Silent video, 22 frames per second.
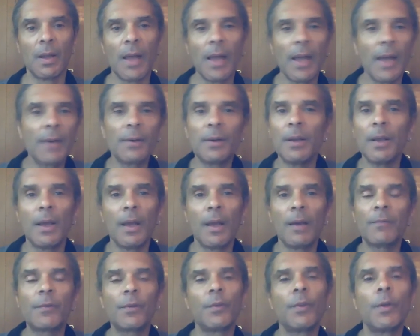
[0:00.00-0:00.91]
And
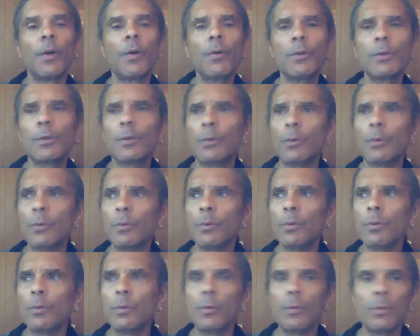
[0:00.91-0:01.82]
for those who
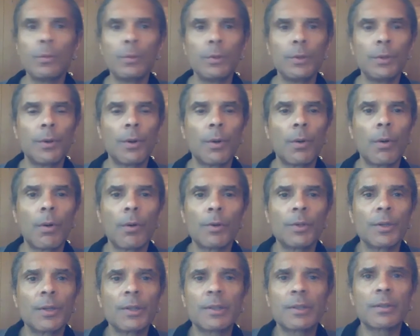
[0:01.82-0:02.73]
are
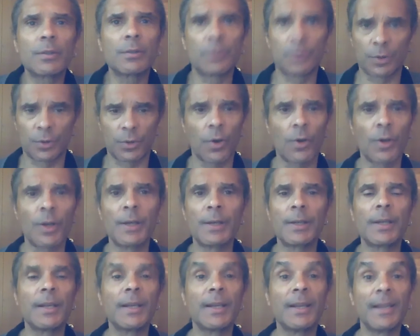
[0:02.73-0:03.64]
just starting
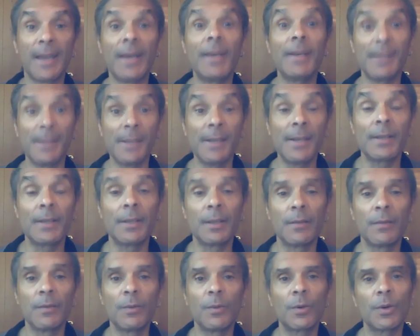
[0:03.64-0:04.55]
to get it,
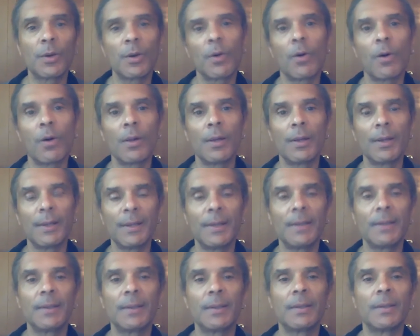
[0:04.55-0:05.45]
if you want to call it
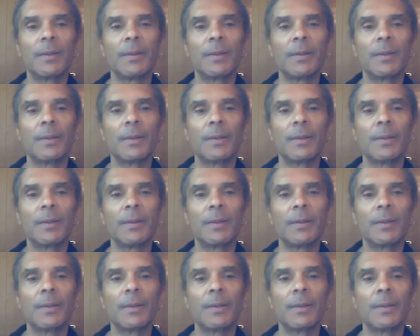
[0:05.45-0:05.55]
it,